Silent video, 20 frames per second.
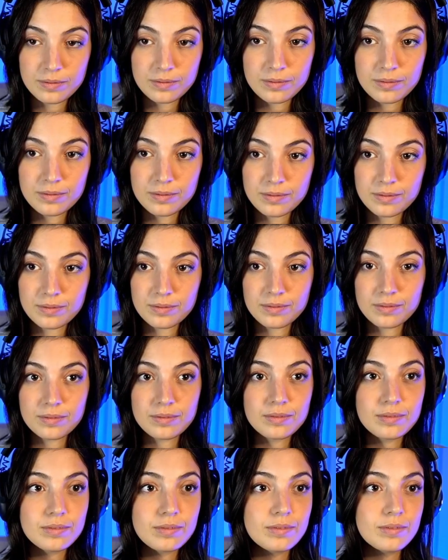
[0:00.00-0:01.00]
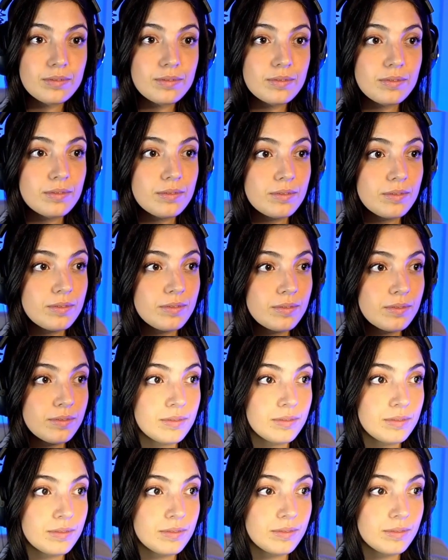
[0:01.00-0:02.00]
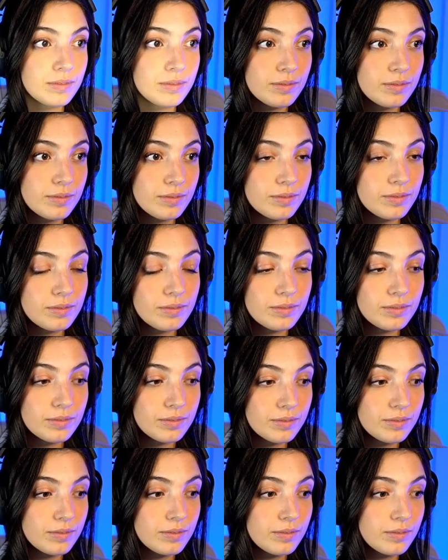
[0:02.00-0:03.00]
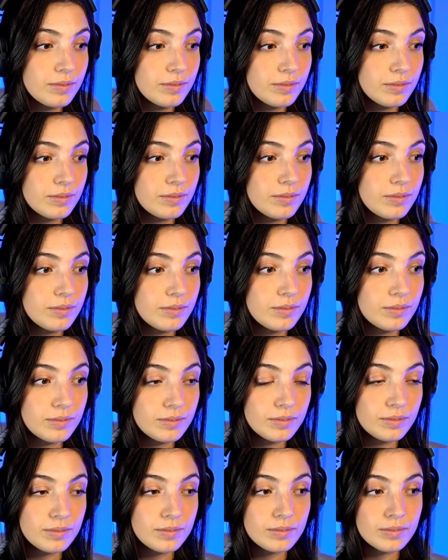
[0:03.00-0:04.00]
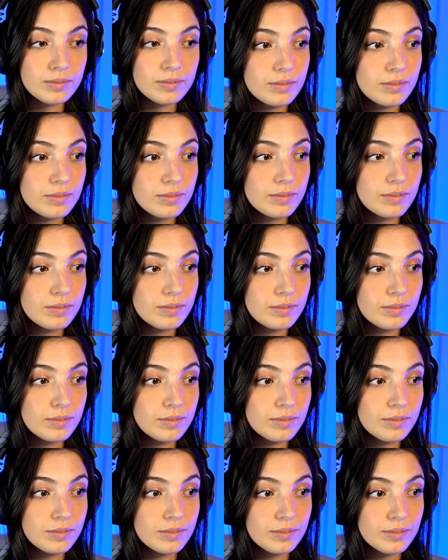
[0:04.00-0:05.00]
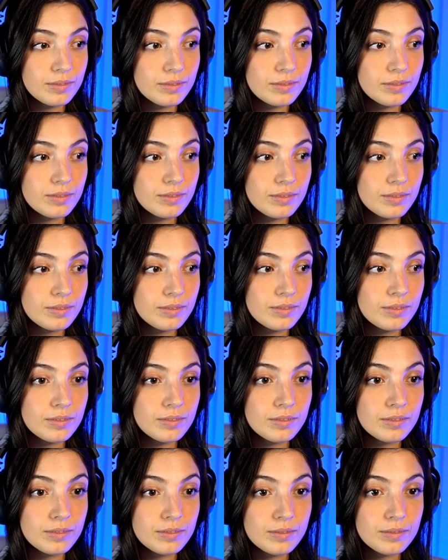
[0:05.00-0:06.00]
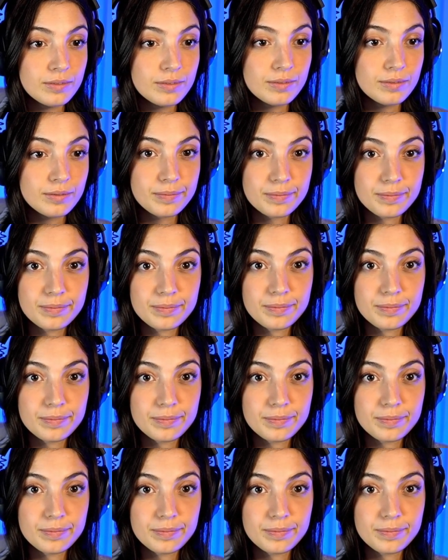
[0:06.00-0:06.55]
This person isn't speaking.